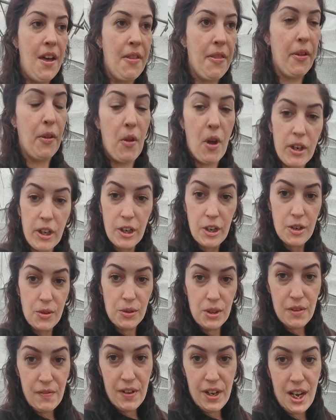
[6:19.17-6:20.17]
The longer you
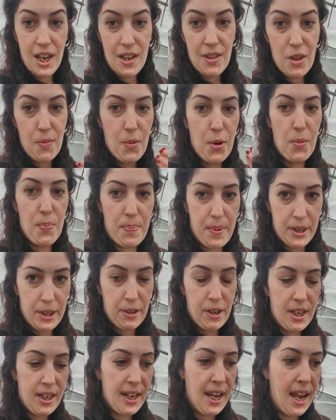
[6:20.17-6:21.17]
leave it in, the more
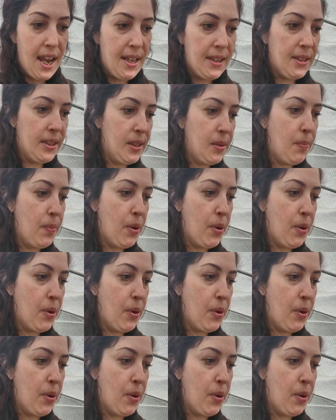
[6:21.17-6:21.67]
bitter it gets.